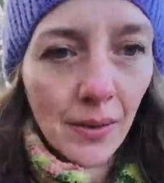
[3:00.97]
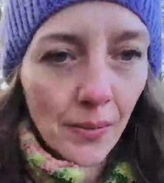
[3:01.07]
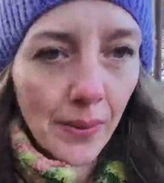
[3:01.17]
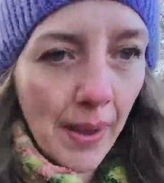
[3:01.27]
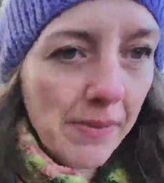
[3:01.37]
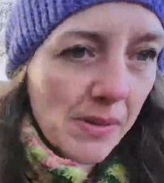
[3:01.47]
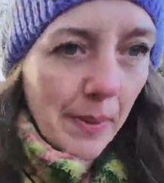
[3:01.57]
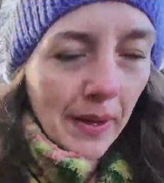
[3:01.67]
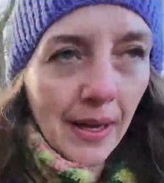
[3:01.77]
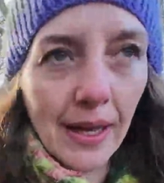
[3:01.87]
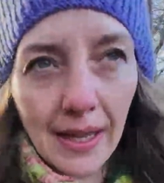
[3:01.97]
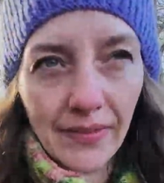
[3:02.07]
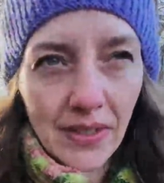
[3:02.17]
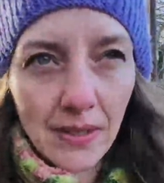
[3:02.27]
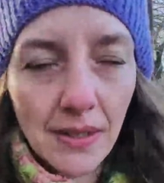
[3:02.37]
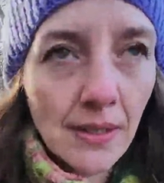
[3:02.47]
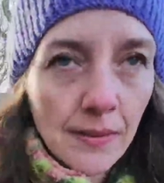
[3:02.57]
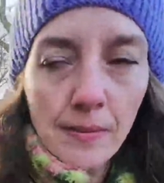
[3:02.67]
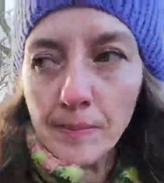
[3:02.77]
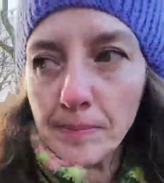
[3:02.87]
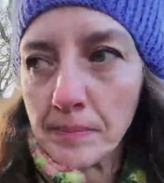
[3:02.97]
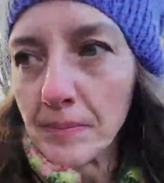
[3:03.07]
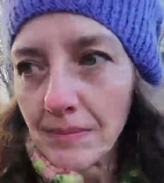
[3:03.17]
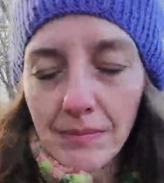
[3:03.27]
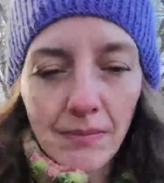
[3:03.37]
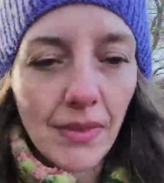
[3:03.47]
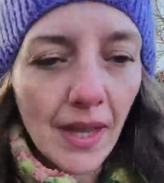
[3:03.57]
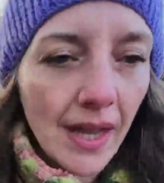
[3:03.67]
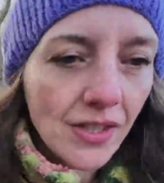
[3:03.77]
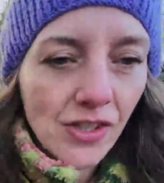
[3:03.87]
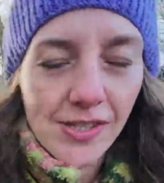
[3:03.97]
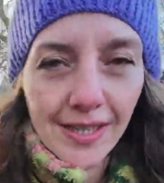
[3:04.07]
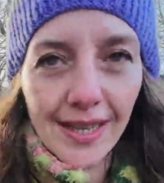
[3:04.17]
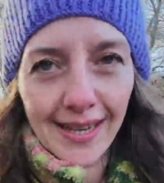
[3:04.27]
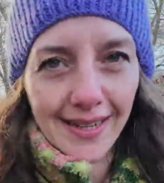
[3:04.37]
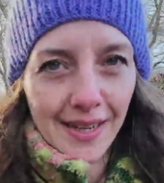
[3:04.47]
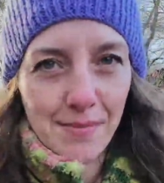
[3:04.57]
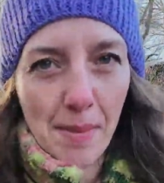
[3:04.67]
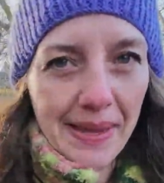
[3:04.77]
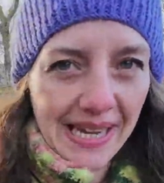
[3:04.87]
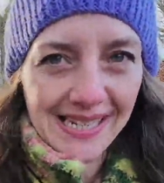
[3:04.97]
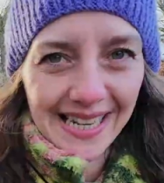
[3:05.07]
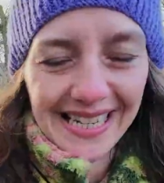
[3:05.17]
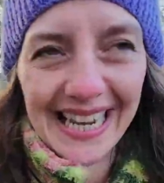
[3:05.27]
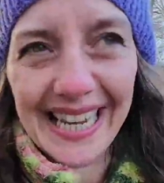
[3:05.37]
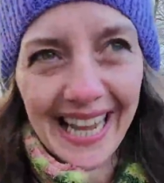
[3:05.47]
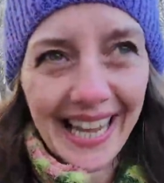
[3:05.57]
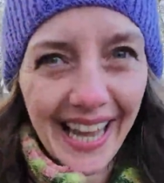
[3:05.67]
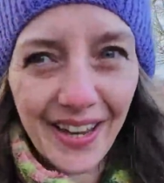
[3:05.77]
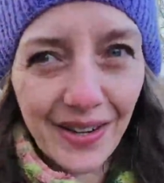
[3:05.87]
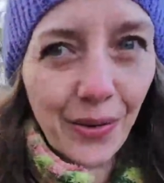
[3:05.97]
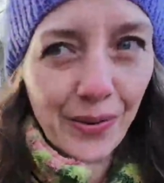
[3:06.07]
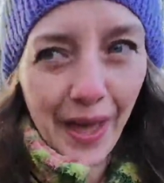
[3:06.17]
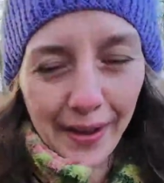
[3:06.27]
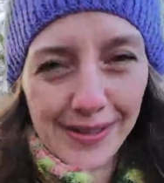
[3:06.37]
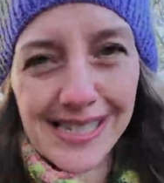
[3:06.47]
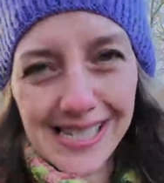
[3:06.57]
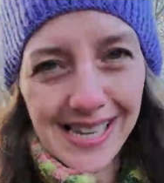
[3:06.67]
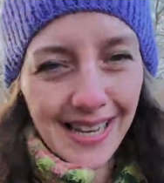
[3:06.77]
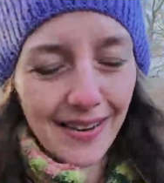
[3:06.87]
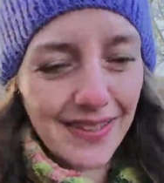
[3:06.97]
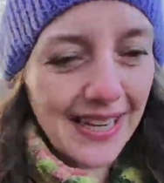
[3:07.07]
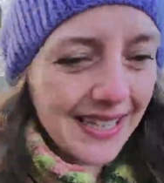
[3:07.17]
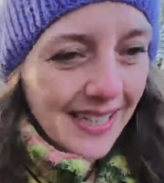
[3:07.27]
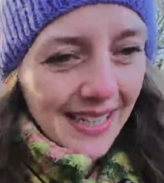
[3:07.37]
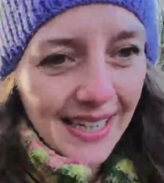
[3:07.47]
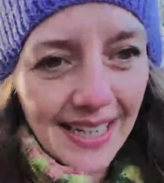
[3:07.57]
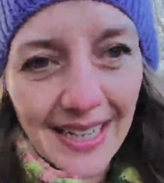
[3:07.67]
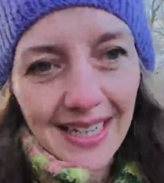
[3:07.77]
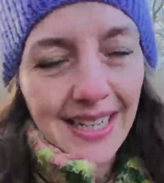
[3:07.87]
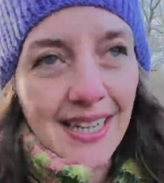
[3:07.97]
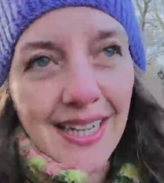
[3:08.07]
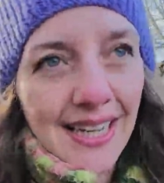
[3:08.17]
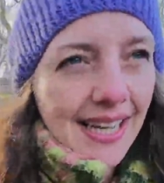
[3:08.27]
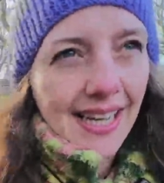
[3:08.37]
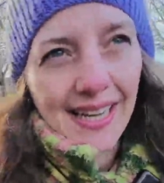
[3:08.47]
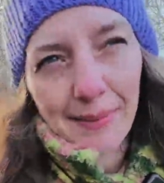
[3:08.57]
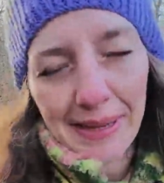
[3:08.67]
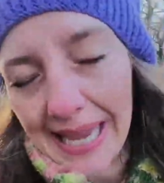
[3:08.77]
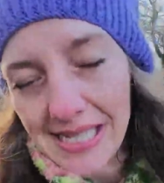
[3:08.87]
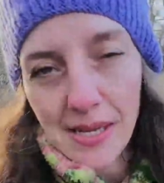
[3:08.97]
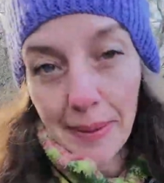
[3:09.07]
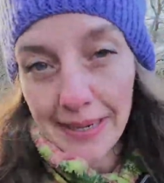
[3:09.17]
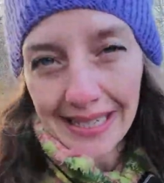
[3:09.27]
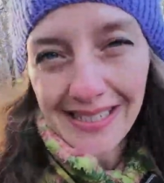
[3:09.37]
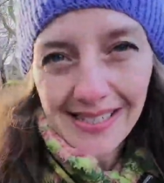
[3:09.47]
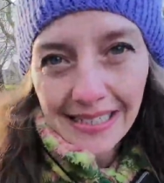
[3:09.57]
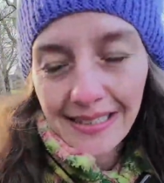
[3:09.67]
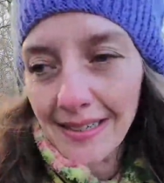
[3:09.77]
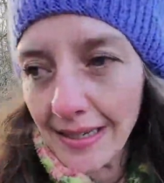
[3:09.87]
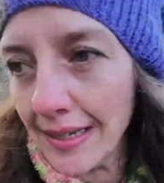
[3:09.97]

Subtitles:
when I was about 11, I used to lie in my bed at night and count all the houses that I lived in. And I would get to about 19,